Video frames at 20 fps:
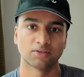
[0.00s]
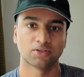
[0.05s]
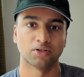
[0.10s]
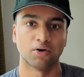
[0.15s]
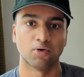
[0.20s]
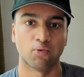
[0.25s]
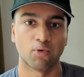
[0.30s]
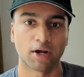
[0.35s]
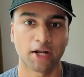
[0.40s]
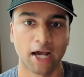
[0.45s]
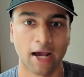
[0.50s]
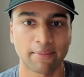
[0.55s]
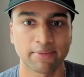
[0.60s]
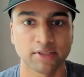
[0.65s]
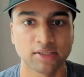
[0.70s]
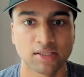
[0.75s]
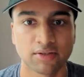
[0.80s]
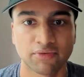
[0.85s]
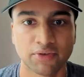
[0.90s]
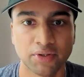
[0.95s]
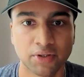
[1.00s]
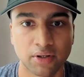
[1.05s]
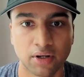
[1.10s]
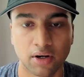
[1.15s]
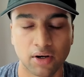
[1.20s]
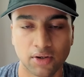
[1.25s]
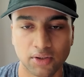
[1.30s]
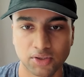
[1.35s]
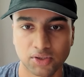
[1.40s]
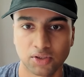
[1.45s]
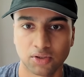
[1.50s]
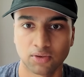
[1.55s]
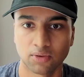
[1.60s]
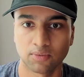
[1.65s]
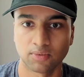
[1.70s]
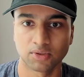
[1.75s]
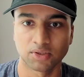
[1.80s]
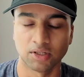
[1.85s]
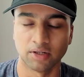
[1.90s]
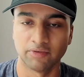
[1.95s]
So what happens if you're
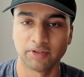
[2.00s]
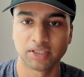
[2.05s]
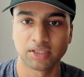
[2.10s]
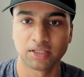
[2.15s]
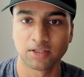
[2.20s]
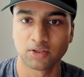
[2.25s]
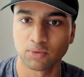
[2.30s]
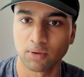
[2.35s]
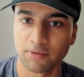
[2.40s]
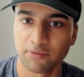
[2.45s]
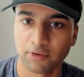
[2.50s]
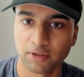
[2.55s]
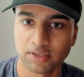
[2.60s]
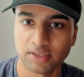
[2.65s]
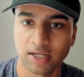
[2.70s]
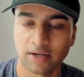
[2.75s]
also servicing 24